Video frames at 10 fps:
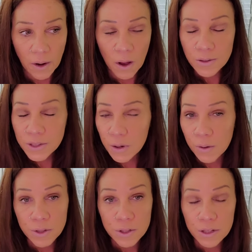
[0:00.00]

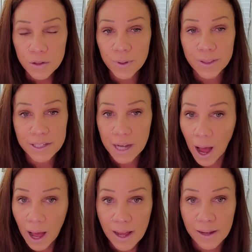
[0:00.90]
also just with
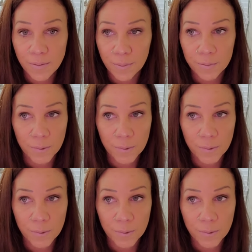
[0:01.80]
time,